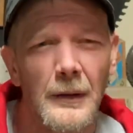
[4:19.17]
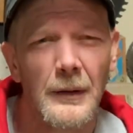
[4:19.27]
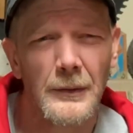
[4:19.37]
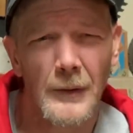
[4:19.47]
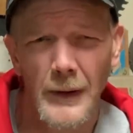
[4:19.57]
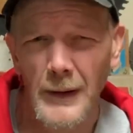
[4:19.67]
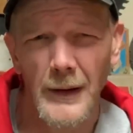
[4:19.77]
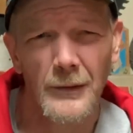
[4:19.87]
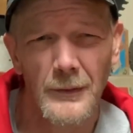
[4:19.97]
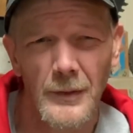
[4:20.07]
It's right
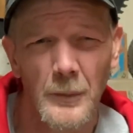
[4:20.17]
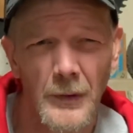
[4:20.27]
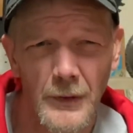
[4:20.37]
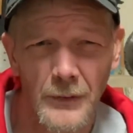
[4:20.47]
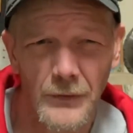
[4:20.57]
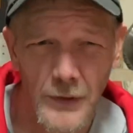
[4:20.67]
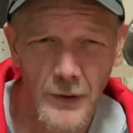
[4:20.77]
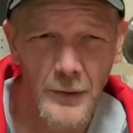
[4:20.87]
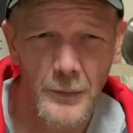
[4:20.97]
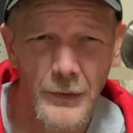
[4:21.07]
after the book of
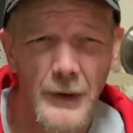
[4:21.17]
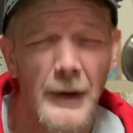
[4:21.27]
Psalms